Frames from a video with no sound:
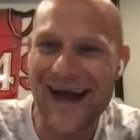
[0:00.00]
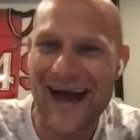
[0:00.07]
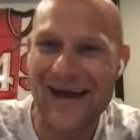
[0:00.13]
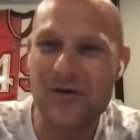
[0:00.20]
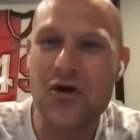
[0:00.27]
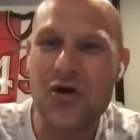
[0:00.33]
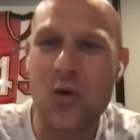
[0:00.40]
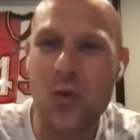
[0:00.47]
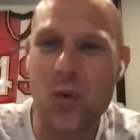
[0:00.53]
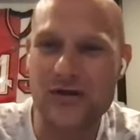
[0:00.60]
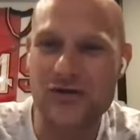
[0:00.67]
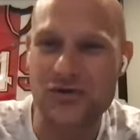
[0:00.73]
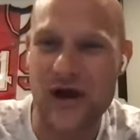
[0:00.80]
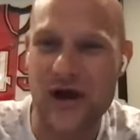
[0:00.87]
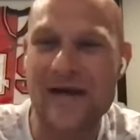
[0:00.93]
and what
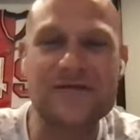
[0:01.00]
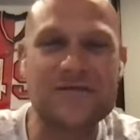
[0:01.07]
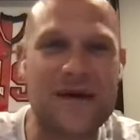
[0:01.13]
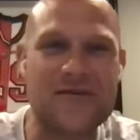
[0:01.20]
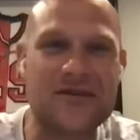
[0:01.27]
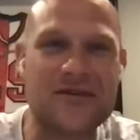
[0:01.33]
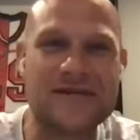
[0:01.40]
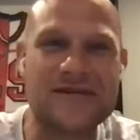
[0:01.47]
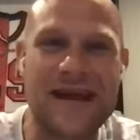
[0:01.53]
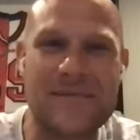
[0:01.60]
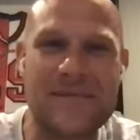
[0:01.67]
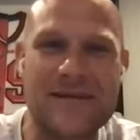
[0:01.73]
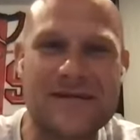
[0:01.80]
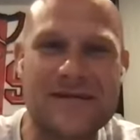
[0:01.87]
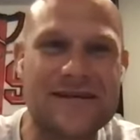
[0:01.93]
drives my real estate
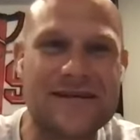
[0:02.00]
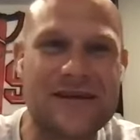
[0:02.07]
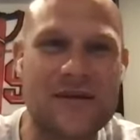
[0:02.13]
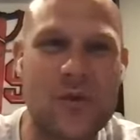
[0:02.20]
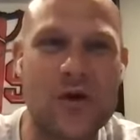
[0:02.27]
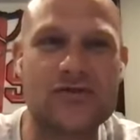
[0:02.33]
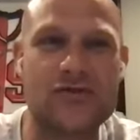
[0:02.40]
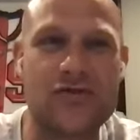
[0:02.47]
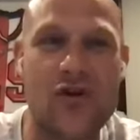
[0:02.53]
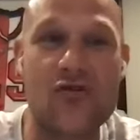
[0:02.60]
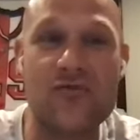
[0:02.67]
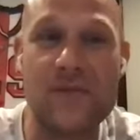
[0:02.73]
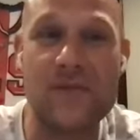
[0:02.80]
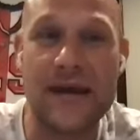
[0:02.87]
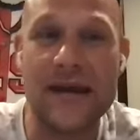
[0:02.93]
business and what
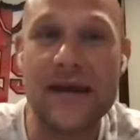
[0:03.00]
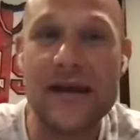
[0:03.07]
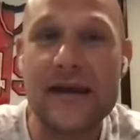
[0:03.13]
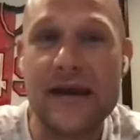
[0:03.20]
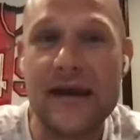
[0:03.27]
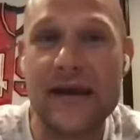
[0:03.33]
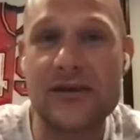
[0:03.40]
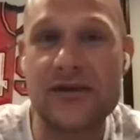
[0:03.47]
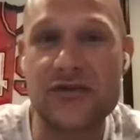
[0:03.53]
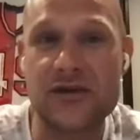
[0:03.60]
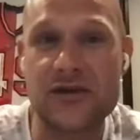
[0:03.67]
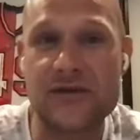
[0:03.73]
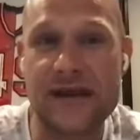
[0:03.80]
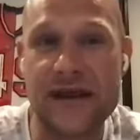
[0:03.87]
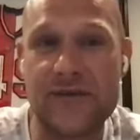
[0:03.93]
drove me into real
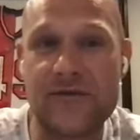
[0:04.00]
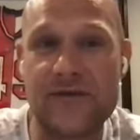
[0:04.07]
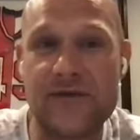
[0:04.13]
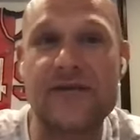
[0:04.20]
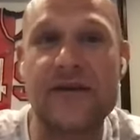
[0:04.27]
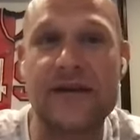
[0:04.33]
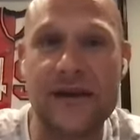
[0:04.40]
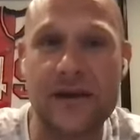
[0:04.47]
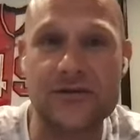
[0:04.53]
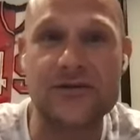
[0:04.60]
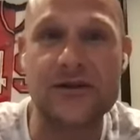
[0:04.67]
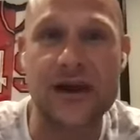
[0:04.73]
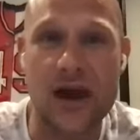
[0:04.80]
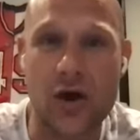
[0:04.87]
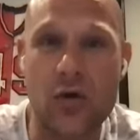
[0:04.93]
estate 15 years
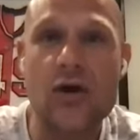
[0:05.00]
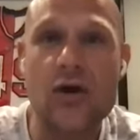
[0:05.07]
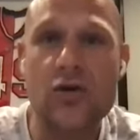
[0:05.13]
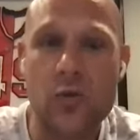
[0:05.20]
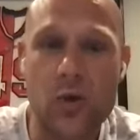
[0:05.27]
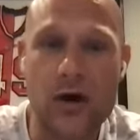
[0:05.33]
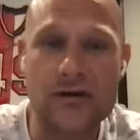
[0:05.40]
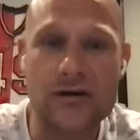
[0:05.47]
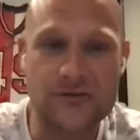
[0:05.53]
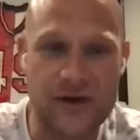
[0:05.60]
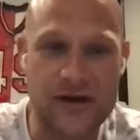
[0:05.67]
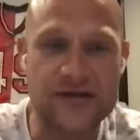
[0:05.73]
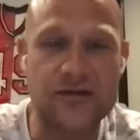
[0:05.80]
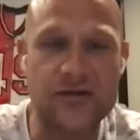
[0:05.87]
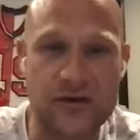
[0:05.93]
ago was
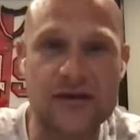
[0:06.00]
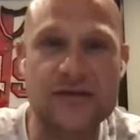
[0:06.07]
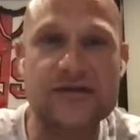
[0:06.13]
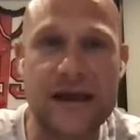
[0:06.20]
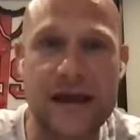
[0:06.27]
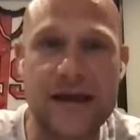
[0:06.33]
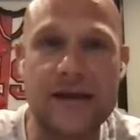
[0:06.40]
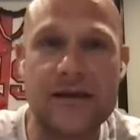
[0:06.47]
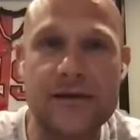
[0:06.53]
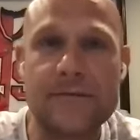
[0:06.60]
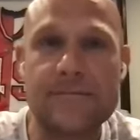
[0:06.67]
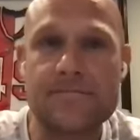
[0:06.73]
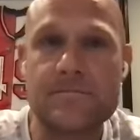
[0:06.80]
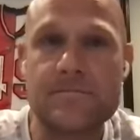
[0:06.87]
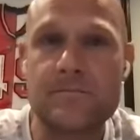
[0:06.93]
rental real estate.
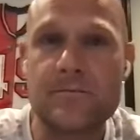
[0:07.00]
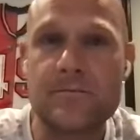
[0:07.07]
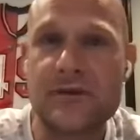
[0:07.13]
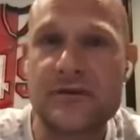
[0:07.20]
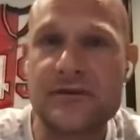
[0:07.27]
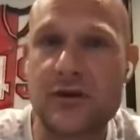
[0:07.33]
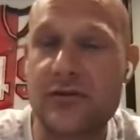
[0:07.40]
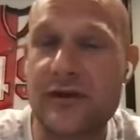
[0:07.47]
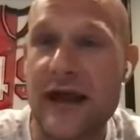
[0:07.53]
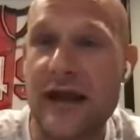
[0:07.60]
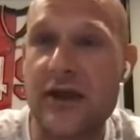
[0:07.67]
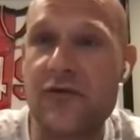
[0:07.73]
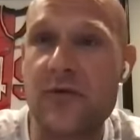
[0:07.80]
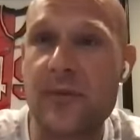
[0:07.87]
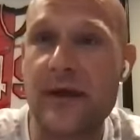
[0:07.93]
So thank
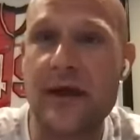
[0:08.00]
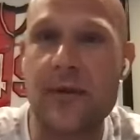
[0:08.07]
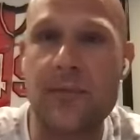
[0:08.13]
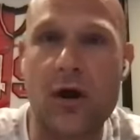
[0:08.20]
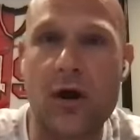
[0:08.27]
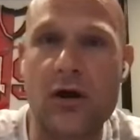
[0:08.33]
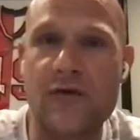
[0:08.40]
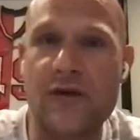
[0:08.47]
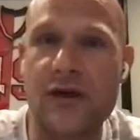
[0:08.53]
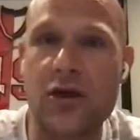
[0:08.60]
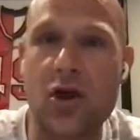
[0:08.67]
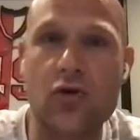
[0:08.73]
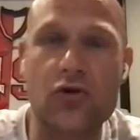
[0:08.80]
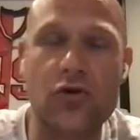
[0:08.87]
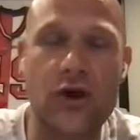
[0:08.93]
you for being a part of it.
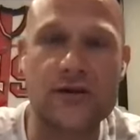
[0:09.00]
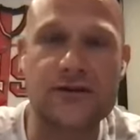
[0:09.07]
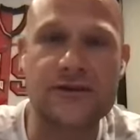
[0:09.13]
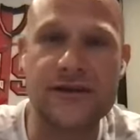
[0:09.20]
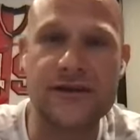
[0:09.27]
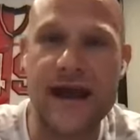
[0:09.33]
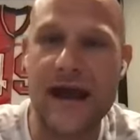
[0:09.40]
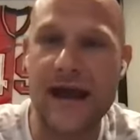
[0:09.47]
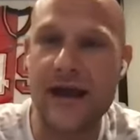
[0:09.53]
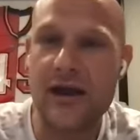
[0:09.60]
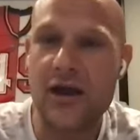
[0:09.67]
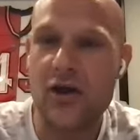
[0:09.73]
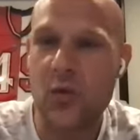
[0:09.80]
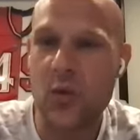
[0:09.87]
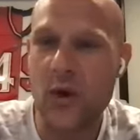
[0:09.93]
Go crush the day,
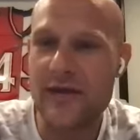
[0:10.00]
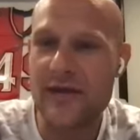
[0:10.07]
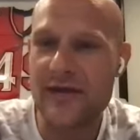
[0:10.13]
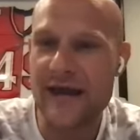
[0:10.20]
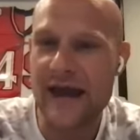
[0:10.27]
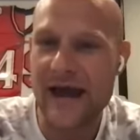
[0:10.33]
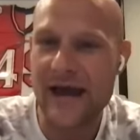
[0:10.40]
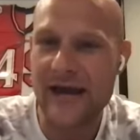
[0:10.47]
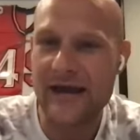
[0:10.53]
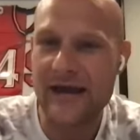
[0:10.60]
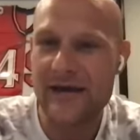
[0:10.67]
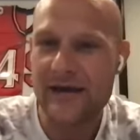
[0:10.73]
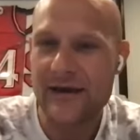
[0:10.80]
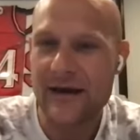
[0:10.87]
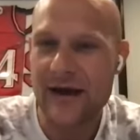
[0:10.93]
win the day,
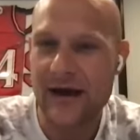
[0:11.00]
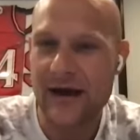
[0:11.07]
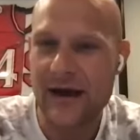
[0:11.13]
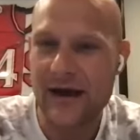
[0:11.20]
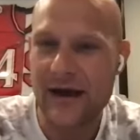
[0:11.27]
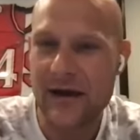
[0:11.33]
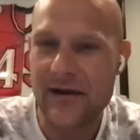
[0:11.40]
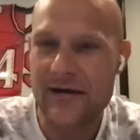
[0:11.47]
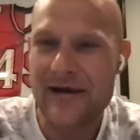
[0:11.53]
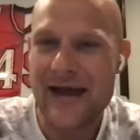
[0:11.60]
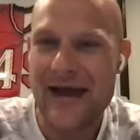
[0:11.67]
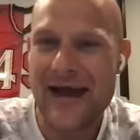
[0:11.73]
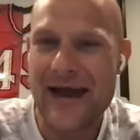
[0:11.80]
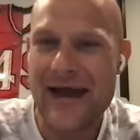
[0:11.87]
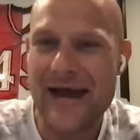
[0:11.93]
uh,
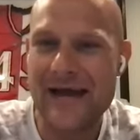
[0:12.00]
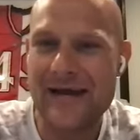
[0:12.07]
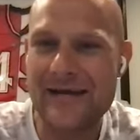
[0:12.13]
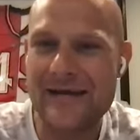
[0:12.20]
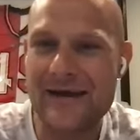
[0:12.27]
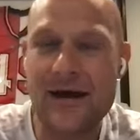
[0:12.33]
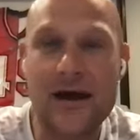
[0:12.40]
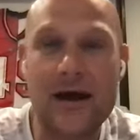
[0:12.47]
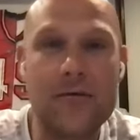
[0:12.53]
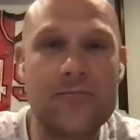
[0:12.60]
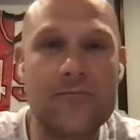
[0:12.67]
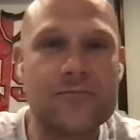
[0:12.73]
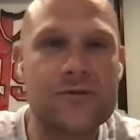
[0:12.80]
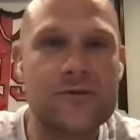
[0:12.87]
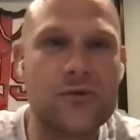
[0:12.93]
and
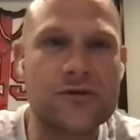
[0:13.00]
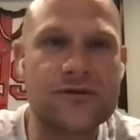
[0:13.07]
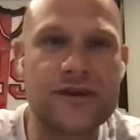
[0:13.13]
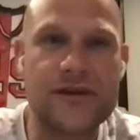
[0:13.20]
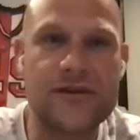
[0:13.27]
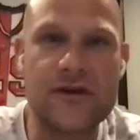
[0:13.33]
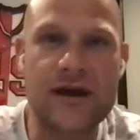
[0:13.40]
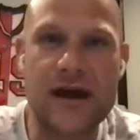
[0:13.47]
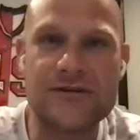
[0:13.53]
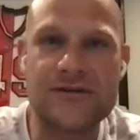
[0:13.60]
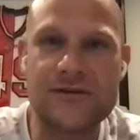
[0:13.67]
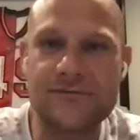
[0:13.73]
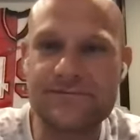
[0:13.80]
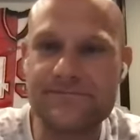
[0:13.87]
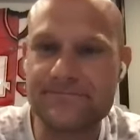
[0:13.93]
um, we'll see you guys
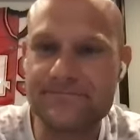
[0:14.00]
soon.